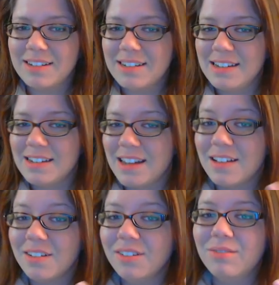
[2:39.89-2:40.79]

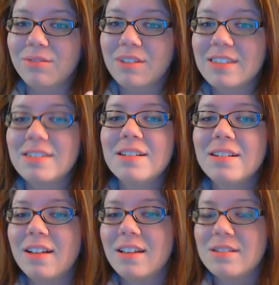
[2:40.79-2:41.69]
detailed
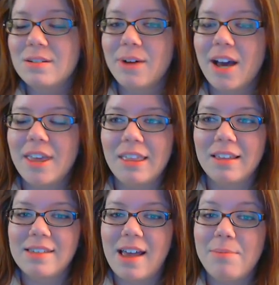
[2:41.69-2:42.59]
reason as to why
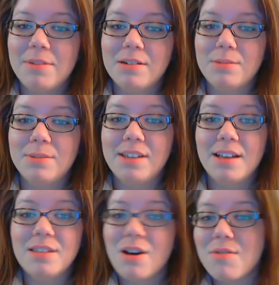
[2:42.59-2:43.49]
things happened
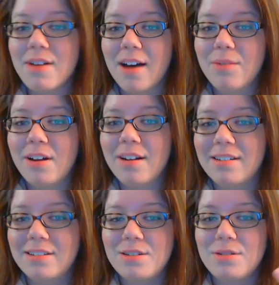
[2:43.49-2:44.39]
besides, oh, God wanted
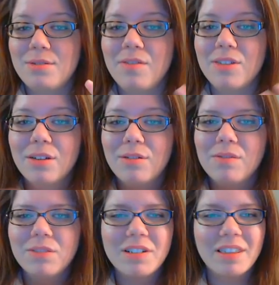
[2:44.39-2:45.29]
it to, even though
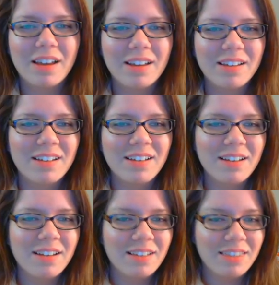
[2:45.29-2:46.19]
we've learned that
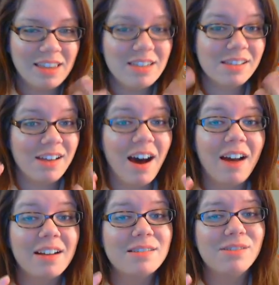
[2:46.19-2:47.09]
this
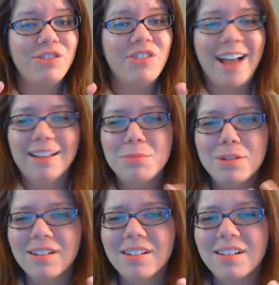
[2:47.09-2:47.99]
God is
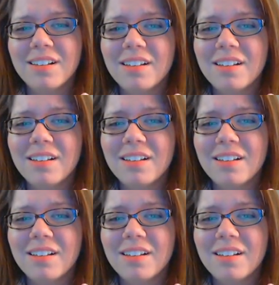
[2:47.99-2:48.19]
fallible.